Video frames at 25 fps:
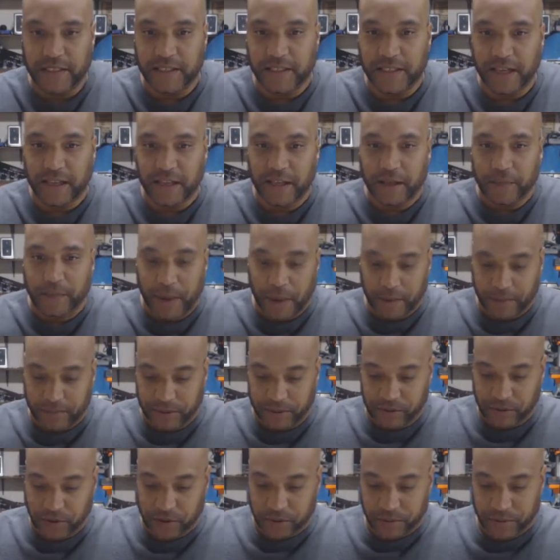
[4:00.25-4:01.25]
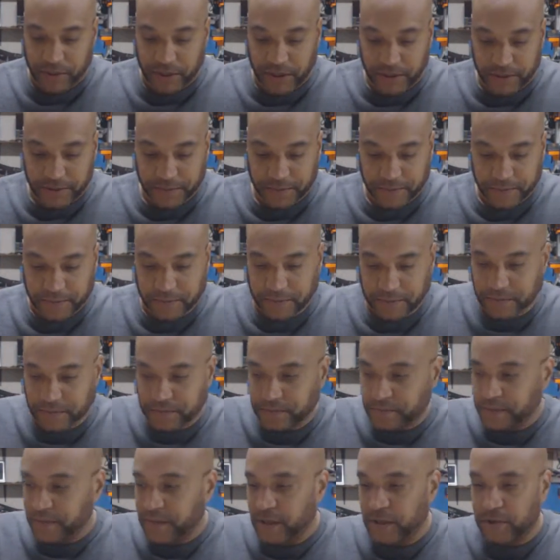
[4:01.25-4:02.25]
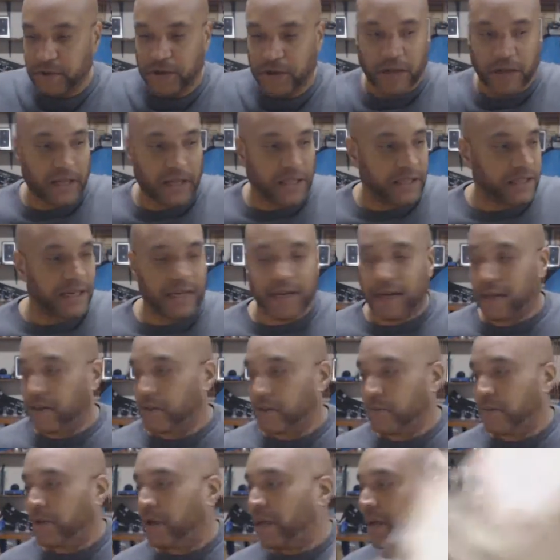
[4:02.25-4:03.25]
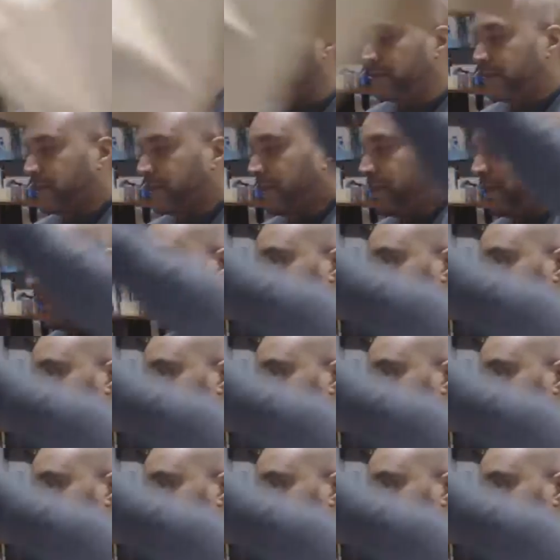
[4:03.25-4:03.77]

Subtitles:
the deli paper's open. Still get that out of the way.